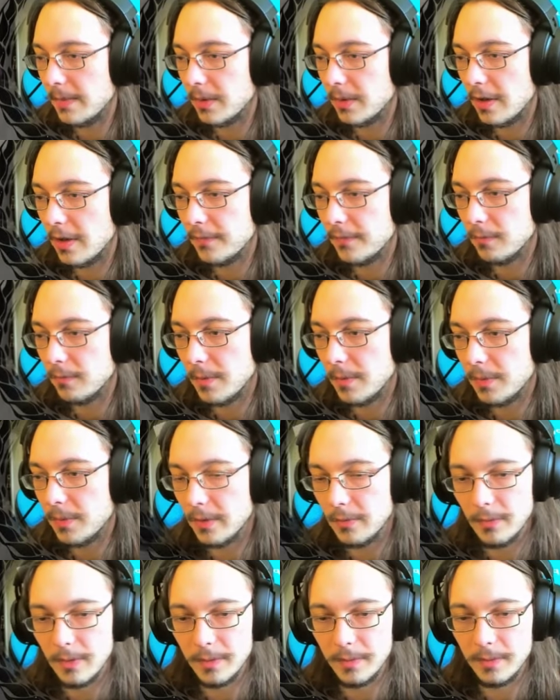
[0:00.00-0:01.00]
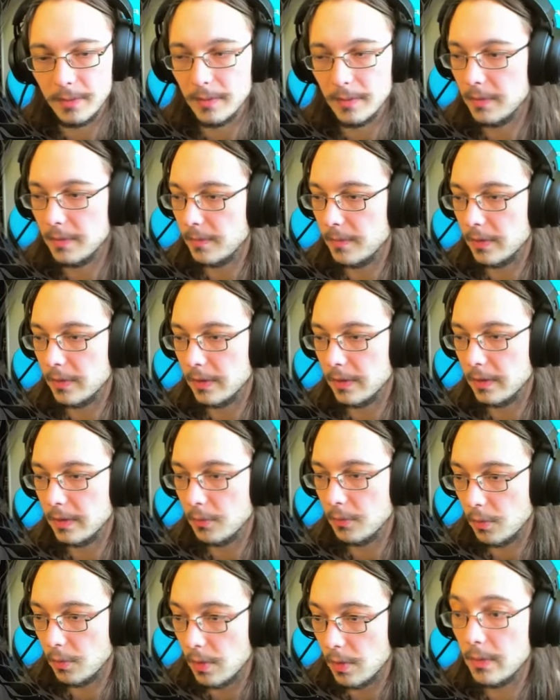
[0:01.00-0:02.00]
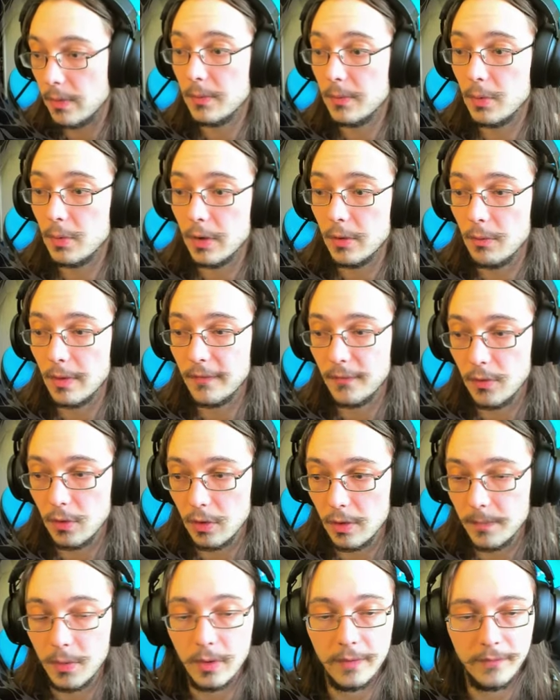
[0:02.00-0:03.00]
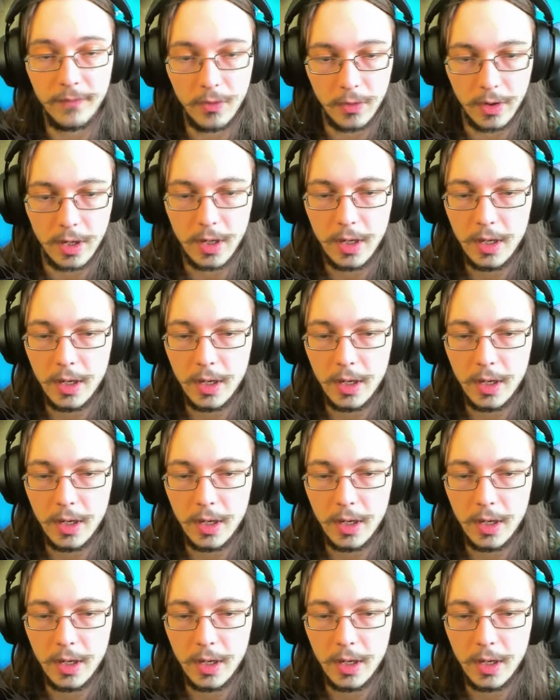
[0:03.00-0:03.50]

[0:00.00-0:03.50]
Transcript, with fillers: but not from one point one point uh, one point one four point four.